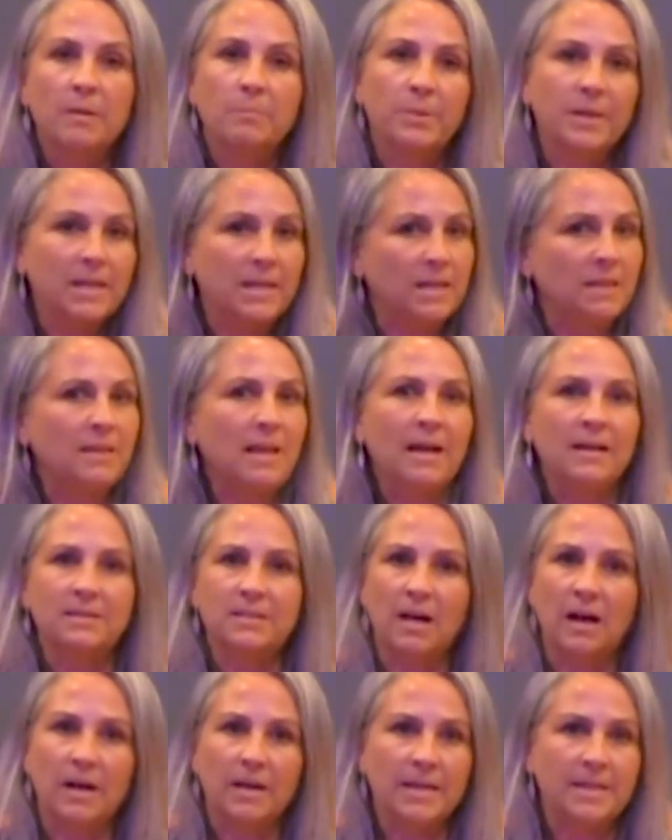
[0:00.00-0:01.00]
but in
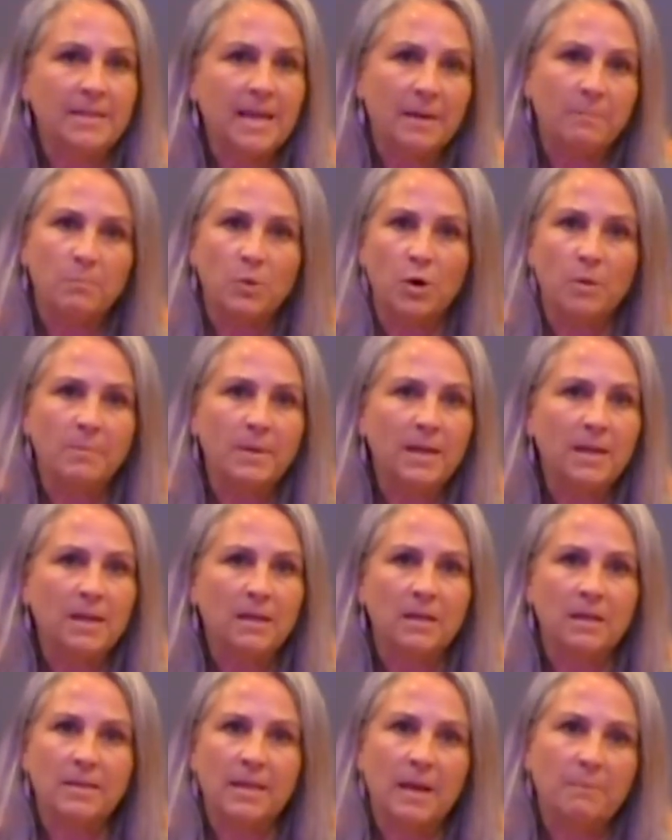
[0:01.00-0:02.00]
that
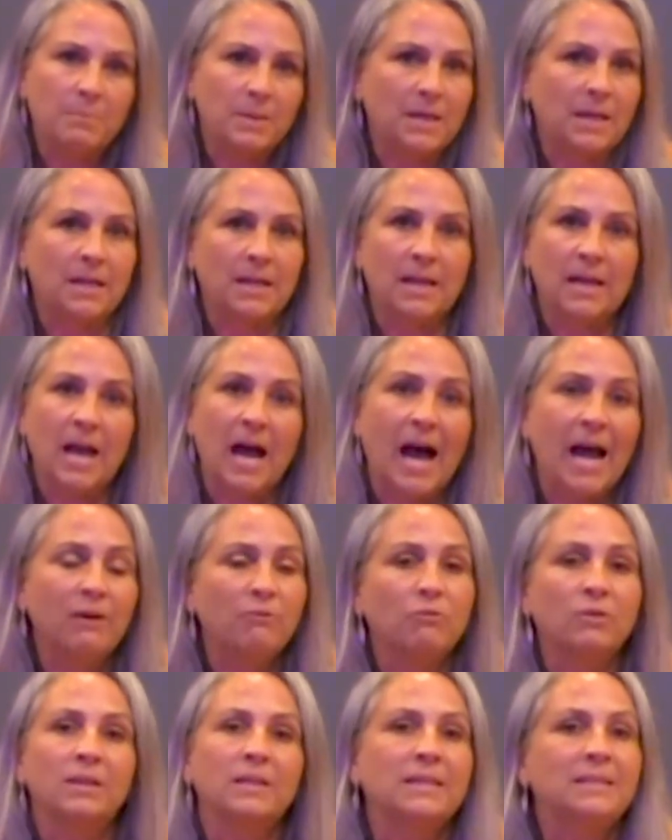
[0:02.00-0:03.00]
moment, in that beginning, I
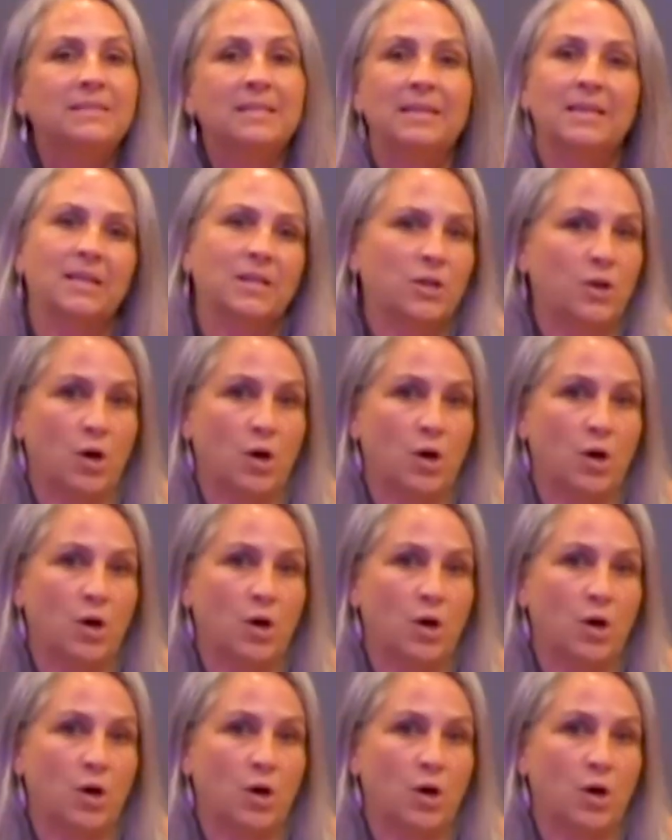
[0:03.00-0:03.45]
really didn't